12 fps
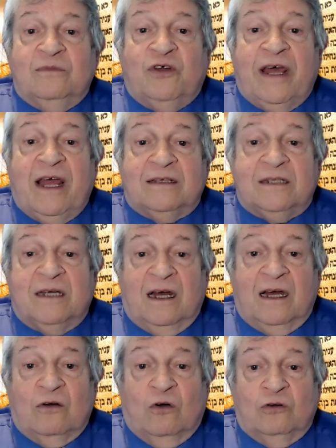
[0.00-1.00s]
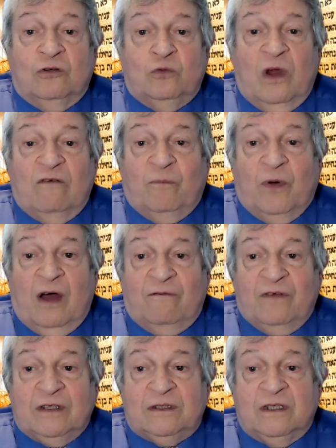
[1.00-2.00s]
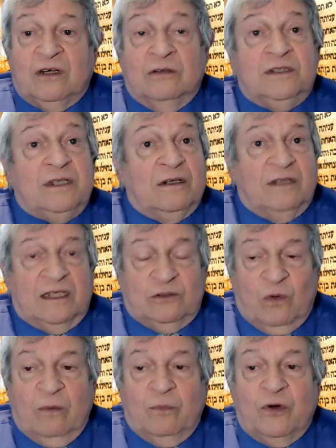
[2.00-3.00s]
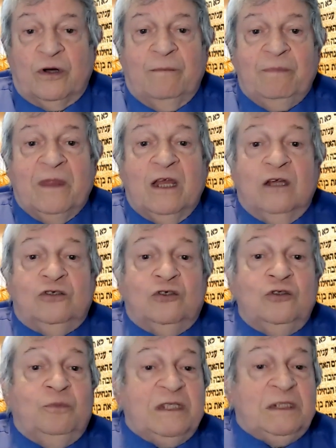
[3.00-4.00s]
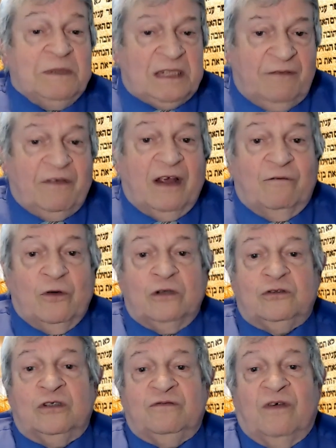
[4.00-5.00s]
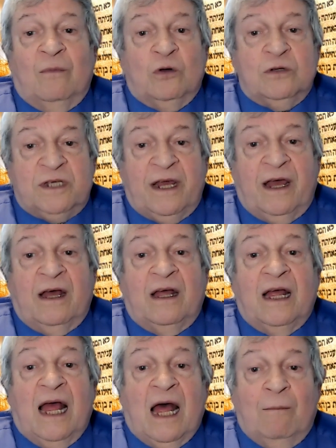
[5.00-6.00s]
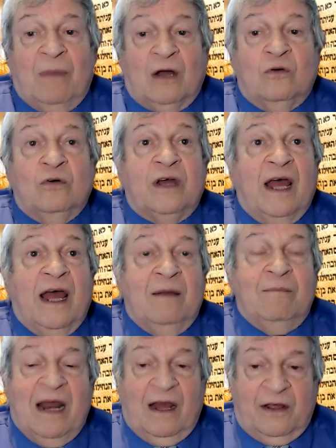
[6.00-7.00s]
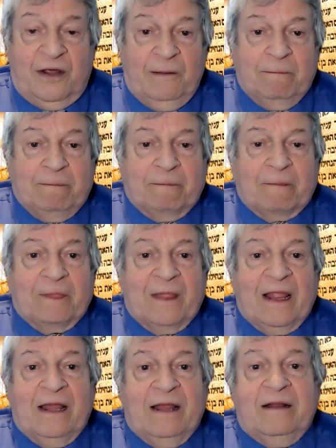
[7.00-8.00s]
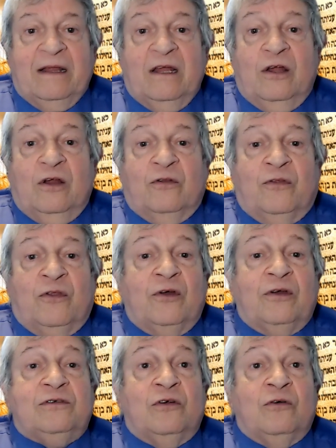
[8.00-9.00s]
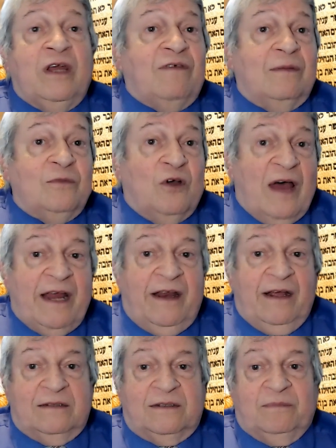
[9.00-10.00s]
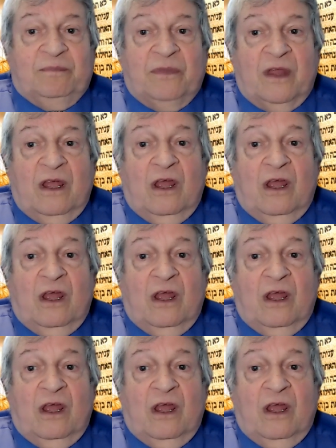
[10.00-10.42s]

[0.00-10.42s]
from Trei Asar, or the 12 prophets, considered as one book, should be specific verses from Hosea, Habakkuk, and Malachi. Third, read from the writings,